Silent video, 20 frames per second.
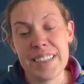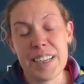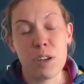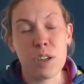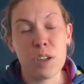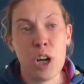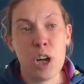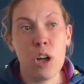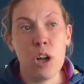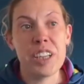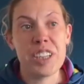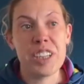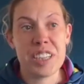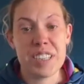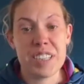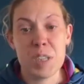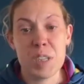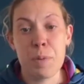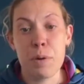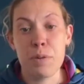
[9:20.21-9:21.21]
The
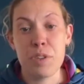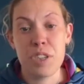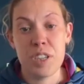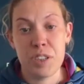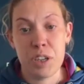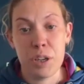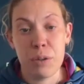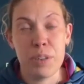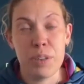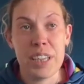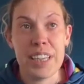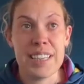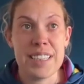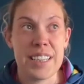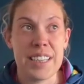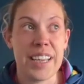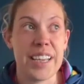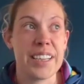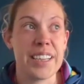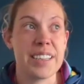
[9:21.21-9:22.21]
oncologists are supposed to know these
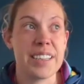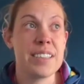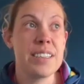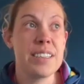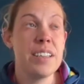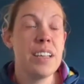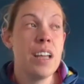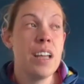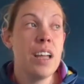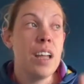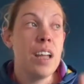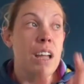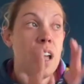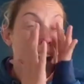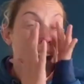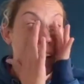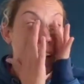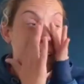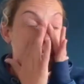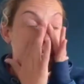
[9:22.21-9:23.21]
things.
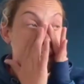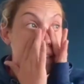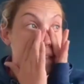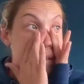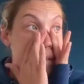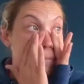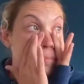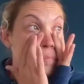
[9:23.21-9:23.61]
And